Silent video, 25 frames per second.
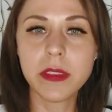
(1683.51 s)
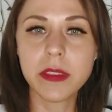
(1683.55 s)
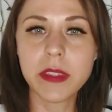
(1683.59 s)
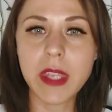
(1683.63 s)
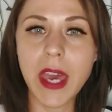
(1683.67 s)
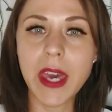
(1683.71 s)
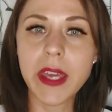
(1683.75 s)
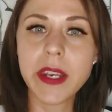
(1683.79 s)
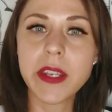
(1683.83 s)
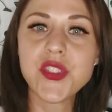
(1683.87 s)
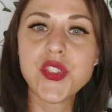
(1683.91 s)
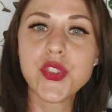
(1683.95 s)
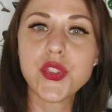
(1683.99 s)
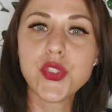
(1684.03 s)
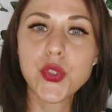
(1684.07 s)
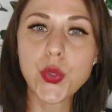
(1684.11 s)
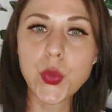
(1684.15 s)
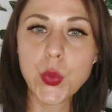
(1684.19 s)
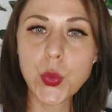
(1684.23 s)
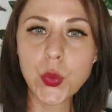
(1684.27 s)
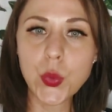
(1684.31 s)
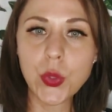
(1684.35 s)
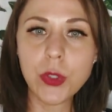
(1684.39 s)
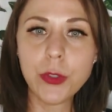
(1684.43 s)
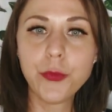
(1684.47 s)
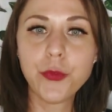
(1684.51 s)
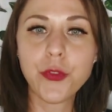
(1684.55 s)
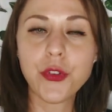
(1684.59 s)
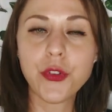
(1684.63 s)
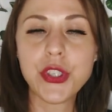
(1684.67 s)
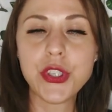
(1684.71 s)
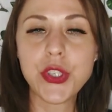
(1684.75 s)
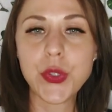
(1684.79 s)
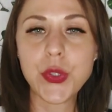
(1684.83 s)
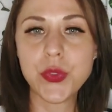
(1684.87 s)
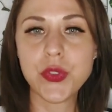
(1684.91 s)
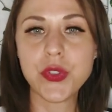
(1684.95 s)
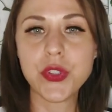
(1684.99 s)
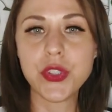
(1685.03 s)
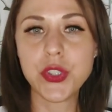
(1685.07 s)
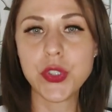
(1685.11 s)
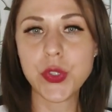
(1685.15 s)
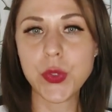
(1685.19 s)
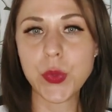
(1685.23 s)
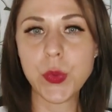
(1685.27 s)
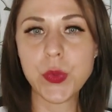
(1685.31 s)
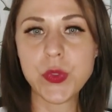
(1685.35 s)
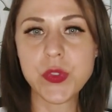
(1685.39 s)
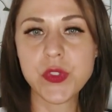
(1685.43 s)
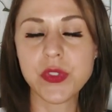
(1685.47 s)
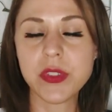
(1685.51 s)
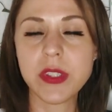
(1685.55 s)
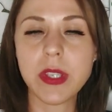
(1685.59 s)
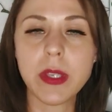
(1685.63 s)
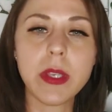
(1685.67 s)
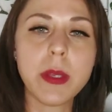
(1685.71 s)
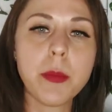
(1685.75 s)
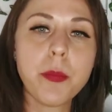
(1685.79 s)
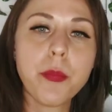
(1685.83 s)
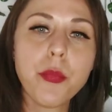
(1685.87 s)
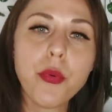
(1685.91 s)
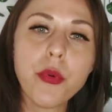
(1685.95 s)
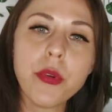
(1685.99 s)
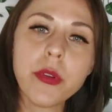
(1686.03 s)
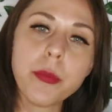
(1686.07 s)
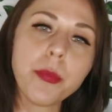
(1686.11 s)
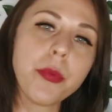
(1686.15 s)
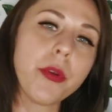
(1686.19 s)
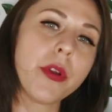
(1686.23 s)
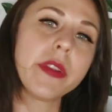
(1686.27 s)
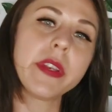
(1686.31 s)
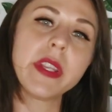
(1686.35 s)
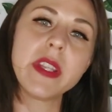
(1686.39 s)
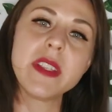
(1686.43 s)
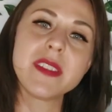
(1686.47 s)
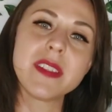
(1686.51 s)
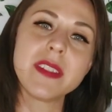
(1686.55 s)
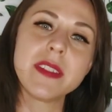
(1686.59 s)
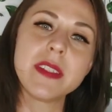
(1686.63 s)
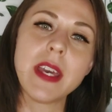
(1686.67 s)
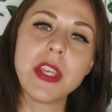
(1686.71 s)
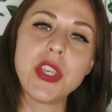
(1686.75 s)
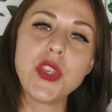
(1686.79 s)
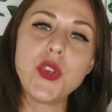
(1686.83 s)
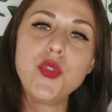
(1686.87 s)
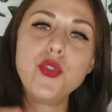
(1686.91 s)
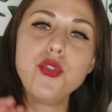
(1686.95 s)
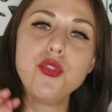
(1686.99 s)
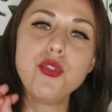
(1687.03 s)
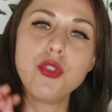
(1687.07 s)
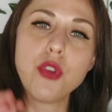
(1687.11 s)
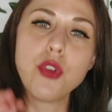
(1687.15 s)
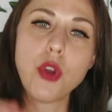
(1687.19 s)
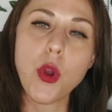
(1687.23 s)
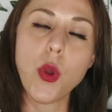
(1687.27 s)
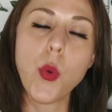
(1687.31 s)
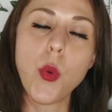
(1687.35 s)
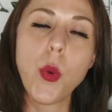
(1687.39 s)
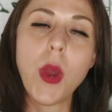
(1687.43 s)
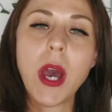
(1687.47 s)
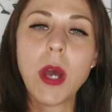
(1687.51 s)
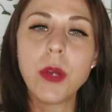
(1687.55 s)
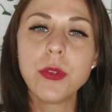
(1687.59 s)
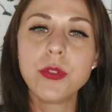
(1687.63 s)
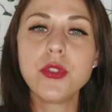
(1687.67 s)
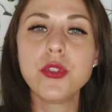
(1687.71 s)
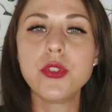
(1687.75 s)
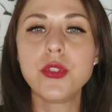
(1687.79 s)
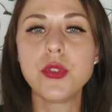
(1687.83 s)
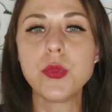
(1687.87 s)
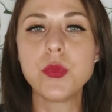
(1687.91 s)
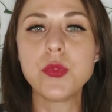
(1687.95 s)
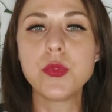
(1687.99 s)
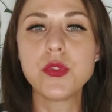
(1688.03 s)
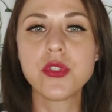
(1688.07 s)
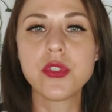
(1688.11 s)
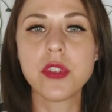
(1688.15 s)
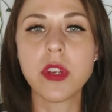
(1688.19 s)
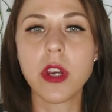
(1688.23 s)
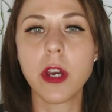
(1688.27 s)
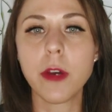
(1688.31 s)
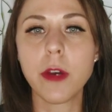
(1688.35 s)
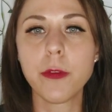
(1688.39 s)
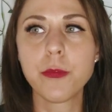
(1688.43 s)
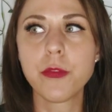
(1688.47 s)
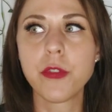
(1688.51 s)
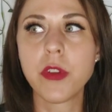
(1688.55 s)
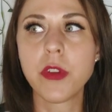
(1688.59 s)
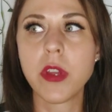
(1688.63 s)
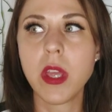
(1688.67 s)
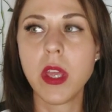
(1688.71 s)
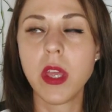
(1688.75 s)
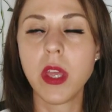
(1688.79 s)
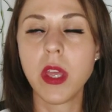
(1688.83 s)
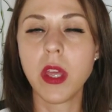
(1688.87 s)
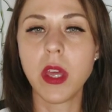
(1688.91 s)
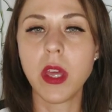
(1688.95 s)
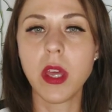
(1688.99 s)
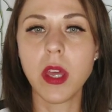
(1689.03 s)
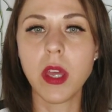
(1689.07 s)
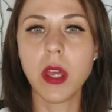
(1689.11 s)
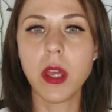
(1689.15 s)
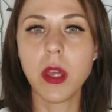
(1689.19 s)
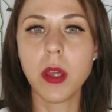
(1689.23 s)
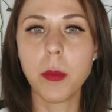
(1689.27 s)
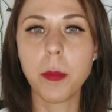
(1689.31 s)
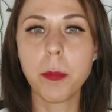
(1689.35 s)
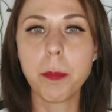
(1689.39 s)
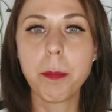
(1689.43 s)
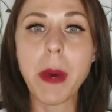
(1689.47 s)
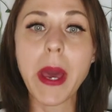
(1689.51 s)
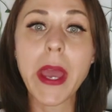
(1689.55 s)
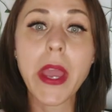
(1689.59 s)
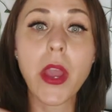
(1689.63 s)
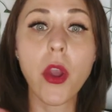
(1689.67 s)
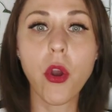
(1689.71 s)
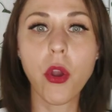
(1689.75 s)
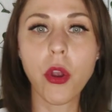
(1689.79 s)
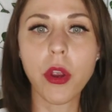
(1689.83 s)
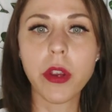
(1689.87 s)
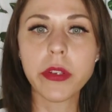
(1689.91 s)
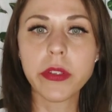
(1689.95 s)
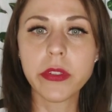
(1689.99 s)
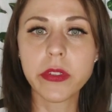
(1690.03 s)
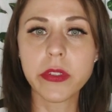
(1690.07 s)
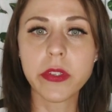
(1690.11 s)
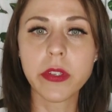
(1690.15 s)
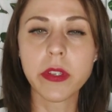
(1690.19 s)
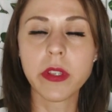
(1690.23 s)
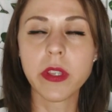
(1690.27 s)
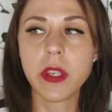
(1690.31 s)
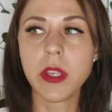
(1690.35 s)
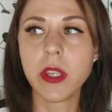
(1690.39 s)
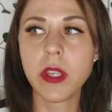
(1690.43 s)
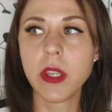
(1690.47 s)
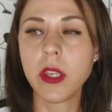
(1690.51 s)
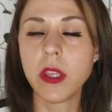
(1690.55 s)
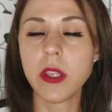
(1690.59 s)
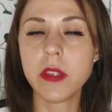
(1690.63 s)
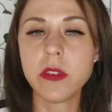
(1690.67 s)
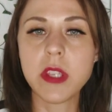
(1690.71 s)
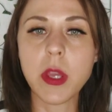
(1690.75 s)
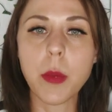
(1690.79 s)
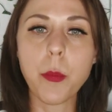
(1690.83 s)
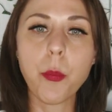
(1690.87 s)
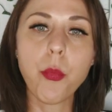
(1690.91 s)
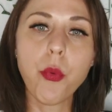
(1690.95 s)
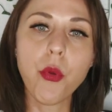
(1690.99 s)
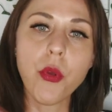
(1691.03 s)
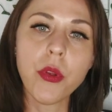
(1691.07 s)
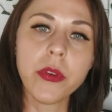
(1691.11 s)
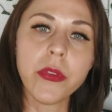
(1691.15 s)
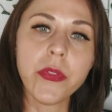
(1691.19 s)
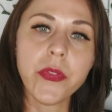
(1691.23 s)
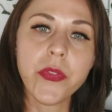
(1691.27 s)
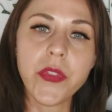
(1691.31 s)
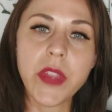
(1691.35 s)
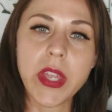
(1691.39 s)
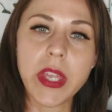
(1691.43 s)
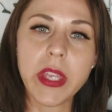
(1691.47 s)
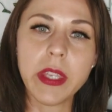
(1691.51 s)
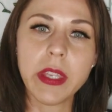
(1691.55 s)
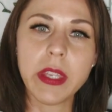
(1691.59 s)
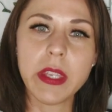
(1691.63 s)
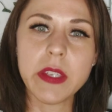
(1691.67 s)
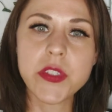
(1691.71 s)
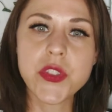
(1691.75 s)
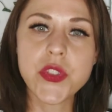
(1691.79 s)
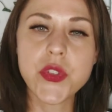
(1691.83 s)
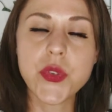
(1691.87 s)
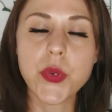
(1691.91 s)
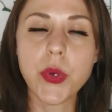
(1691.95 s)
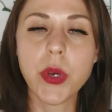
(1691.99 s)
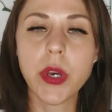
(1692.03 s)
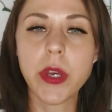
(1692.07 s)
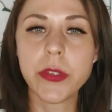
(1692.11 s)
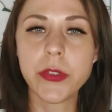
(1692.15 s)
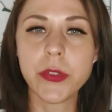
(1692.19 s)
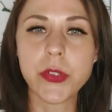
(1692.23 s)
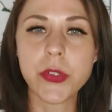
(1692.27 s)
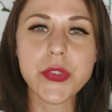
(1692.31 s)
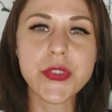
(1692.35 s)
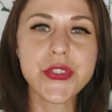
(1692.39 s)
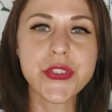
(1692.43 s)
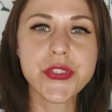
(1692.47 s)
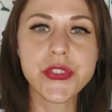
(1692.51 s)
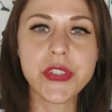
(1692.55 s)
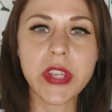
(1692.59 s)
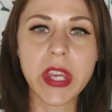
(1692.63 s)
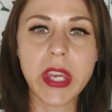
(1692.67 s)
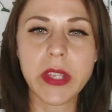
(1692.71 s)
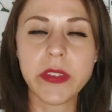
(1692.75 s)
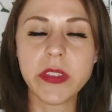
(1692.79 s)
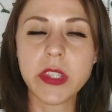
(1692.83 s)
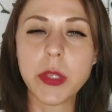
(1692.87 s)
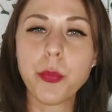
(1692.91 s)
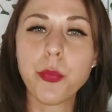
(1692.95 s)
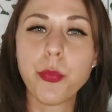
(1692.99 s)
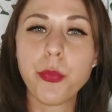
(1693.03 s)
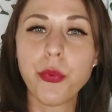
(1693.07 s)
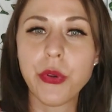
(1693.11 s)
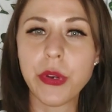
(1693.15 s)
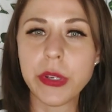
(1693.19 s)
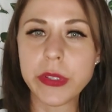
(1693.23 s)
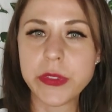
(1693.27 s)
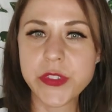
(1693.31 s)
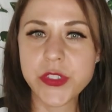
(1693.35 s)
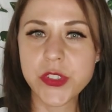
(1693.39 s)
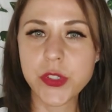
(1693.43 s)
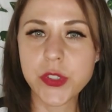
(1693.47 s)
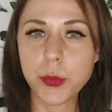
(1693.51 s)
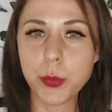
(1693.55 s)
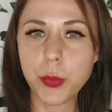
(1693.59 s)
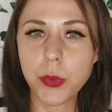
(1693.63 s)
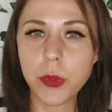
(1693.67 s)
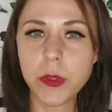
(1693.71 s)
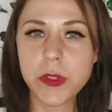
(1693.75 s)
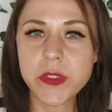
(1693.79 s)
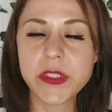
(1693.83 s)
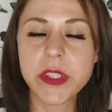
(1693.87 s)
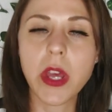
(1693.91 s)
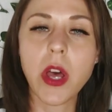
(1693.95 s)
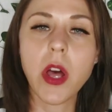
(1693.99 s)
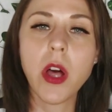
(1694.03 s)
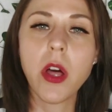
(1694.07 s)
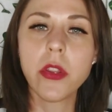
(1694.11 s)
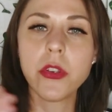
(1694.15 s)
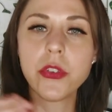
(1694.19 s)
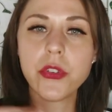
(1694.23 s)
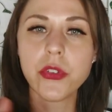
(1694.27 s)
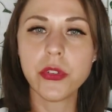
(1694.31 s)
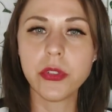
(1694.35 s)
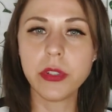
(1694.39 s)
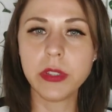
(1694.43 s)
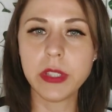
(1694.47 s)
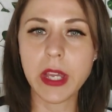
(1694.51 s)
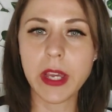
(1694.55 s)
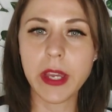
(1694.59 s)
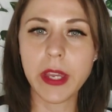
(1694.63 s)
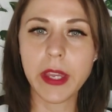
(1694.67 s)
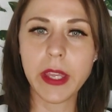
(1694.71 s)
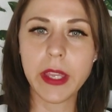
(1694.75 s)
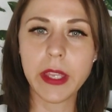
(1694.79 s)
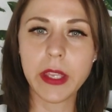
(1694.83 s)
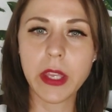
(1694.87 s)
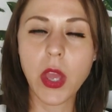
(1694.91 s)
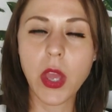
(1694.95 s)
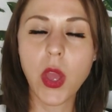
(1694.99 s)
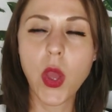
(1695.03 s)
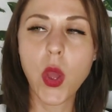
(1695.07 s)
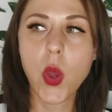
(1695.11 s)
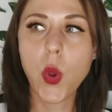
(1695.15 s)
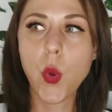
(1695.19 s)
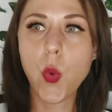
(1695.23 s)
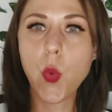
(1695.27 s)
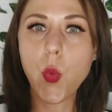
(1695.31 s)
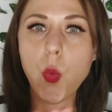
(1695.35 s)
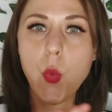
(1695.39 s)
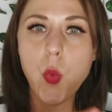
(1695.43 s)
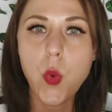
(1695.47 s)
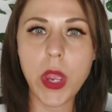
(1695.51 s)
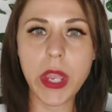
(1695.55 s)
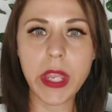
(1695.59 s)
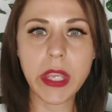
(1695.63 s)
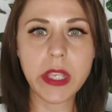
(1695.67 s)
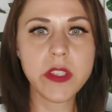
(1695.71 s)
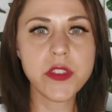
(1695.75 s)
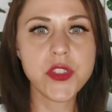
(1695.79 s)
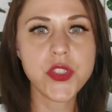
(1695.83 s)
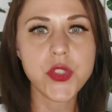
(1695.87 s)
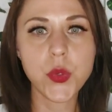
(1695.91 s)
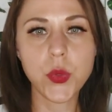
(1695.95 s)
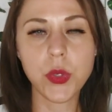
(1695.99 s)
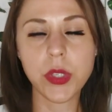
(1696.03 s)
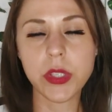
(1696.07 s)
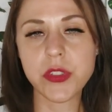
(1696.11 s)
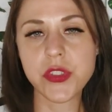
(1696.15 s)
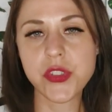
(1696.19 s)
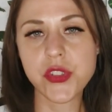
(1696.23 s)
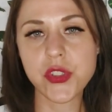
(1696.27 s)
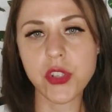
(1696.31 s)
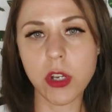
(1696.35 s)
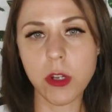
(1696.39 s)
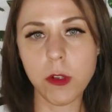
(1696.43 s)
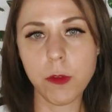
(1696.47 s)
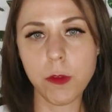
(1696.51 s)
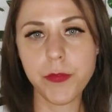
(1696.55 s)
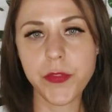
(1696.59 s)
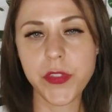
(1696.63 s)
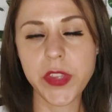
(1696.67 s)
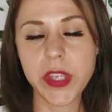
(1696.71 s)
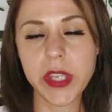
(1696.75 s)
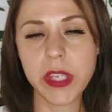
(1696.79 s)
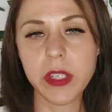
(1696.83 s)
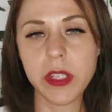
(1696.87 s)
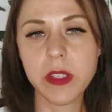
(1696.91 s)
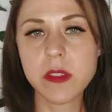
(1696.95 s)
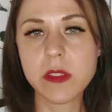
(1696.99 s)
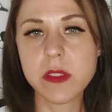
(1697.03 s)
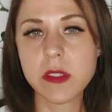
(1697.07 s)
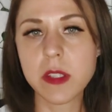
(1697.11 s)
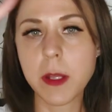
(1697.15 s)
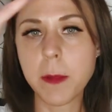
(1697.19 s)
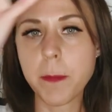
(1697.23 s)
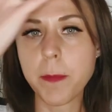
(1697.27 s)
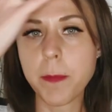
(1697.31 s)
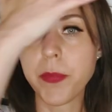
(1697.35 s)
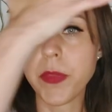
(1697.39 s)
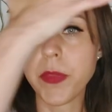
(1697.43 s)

that is a tool for you to use. The important part isn't that you know how to do stuff by heart. The important thing is to understand the principles, the underlying ways you can solve things,